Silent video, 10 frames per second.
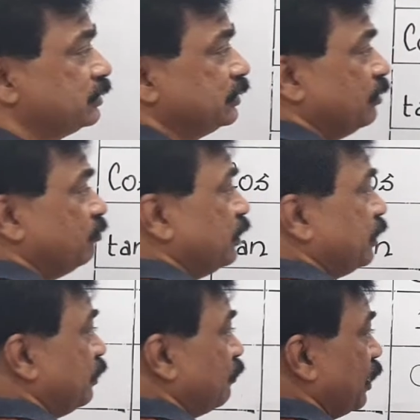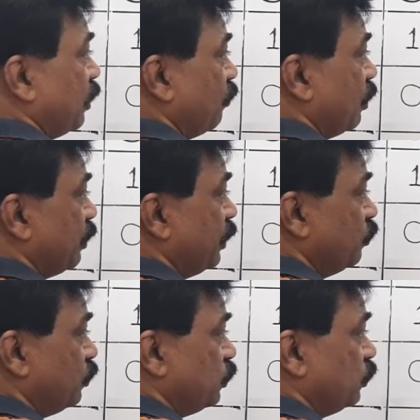same thing divided, 1 by
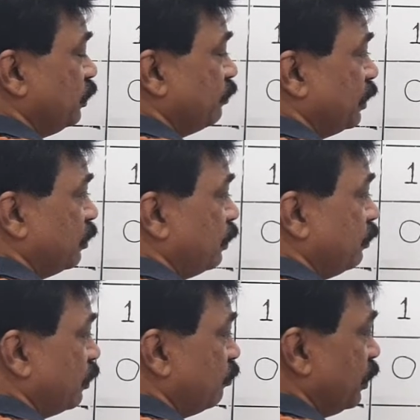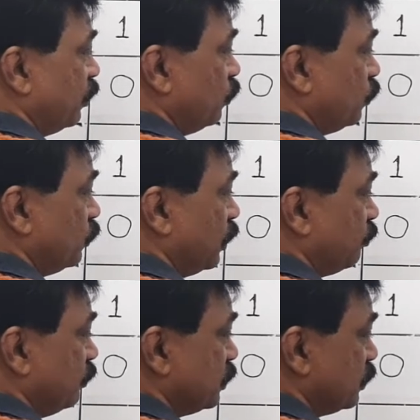root 2 divided by 1 by root 2,
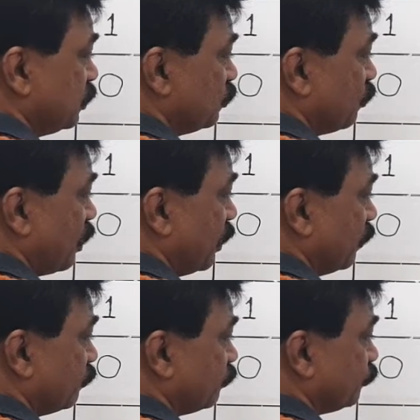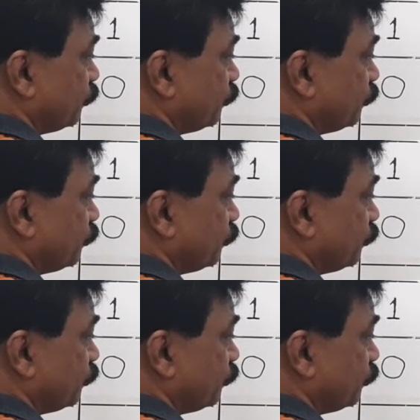that means it is 1.